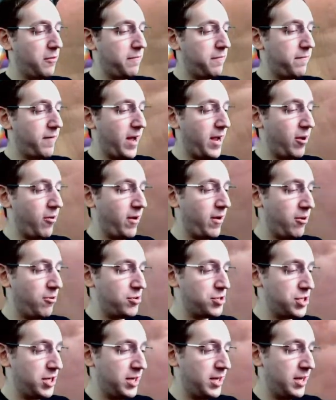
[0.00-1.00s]
Fire
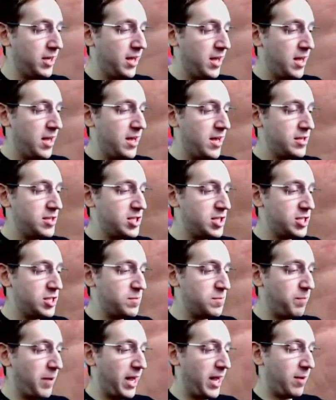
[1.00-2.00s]
Energy,
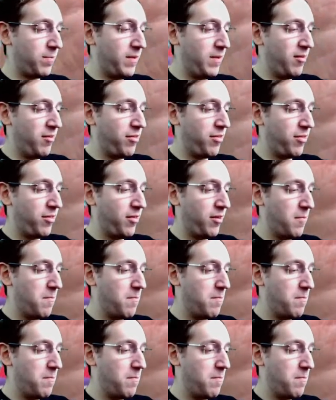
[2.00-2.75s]
Spikemuth,